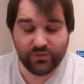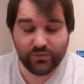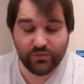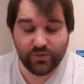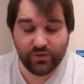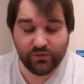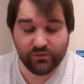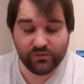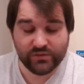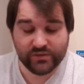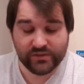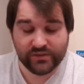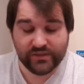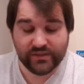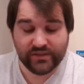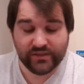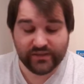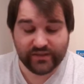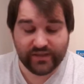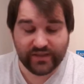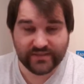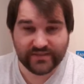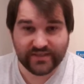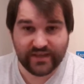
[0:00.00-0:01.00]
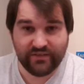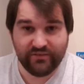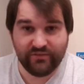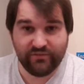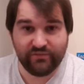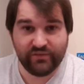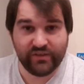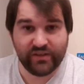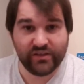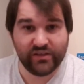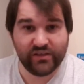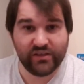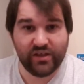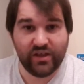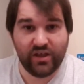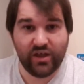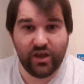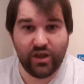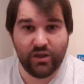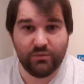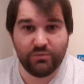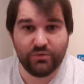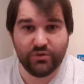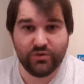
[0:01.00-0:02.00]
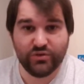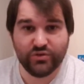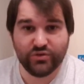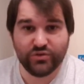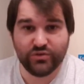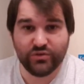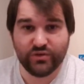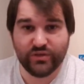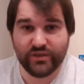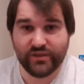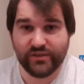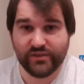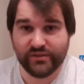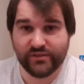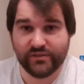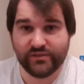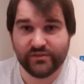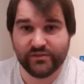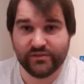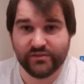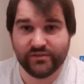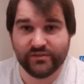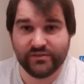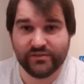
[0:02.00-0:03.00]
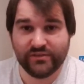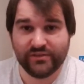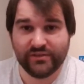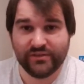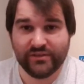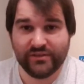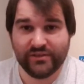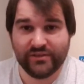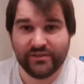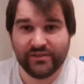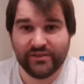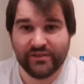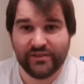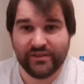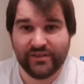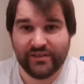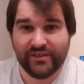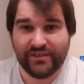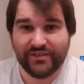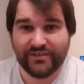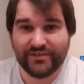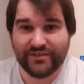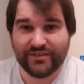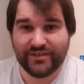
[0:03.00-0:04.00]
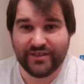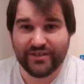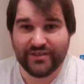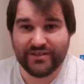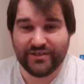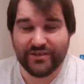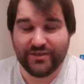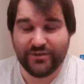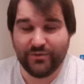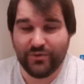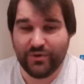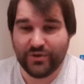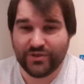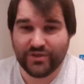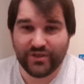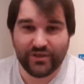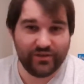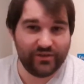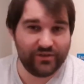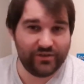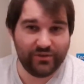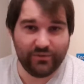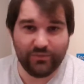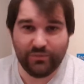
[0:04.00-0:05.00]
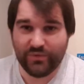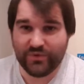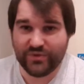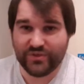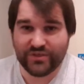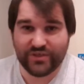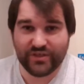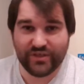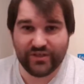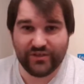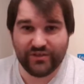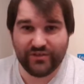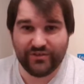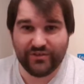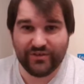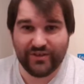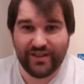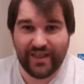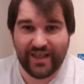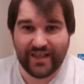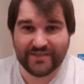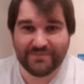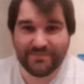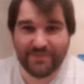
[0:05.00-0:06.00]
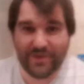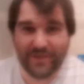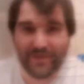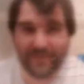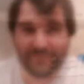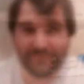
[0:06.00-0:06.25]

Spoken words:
Well, that's everything. Hope you enjoy. Just continue watching, and we're just going to do the next part.